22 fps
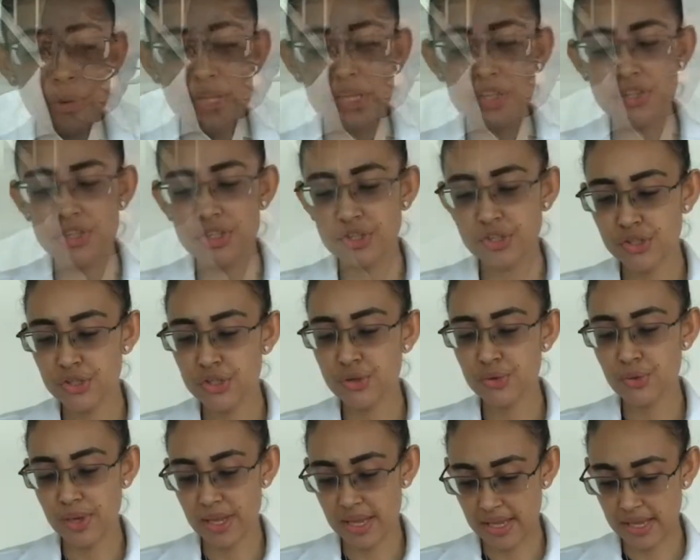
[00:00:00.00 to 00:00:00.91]
Question
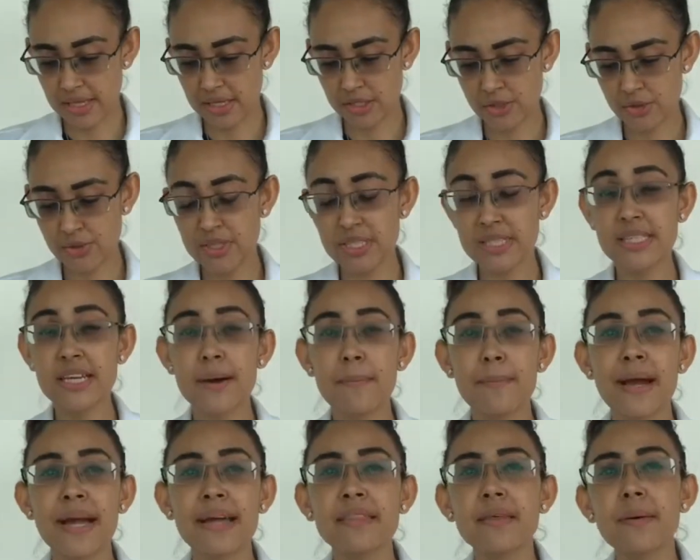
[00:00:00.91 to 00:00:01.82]
2A, to
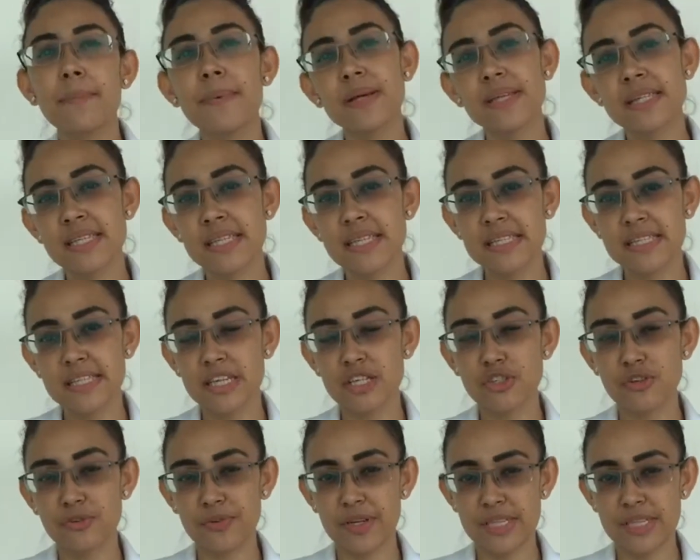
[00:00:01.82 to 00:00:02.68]
determine the percentage of